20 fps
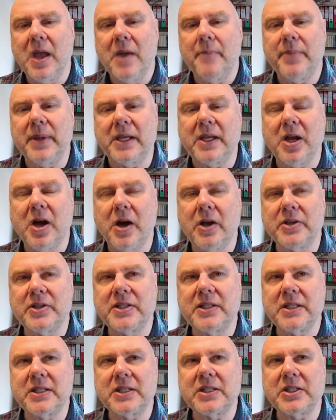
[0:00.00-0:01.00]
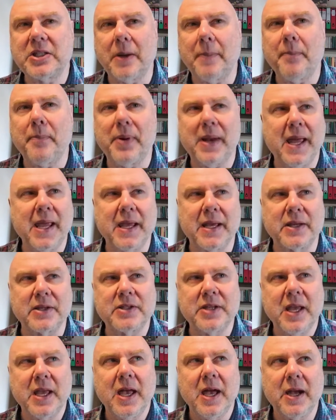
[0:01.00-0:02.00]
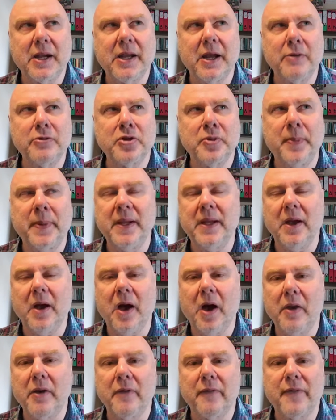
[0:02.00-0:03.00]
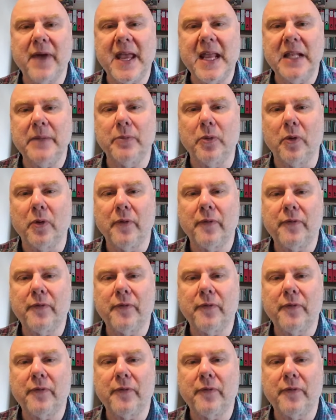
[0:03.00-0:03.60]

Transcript: because some players are going to be unavailable.